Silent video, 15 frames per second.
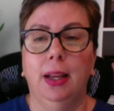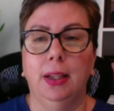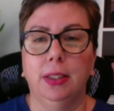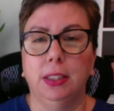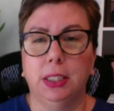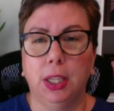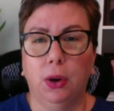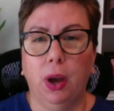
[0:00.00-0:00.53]

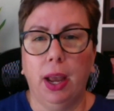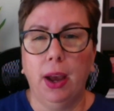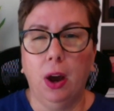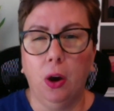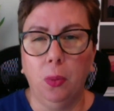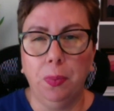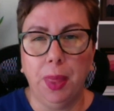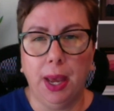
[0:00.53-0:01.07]
So I
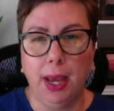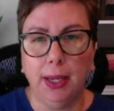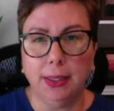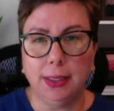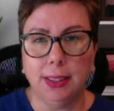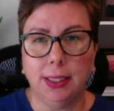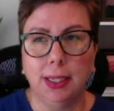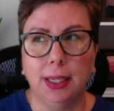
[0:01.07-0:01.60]
hope
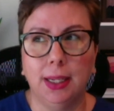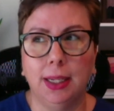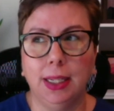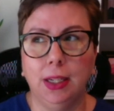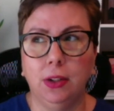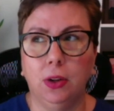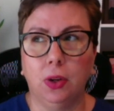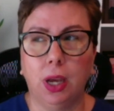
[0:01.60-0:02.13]
that,
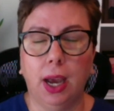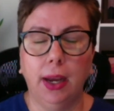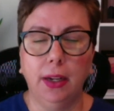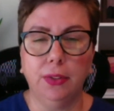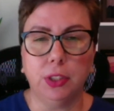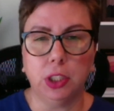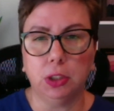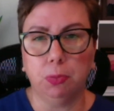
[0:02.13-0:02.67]
kind
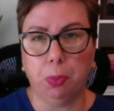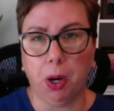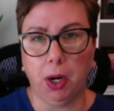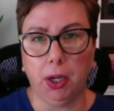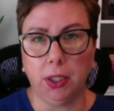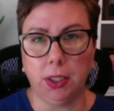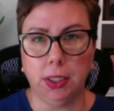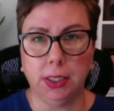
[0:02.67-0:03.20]
of
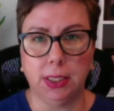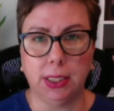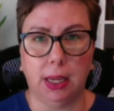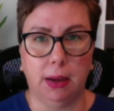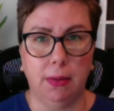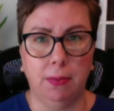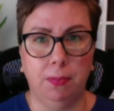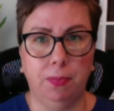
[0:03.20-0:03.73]
sparked
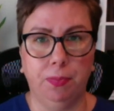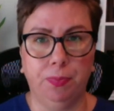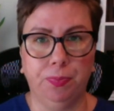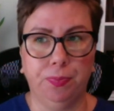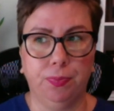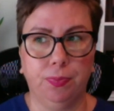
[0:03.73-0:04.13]
some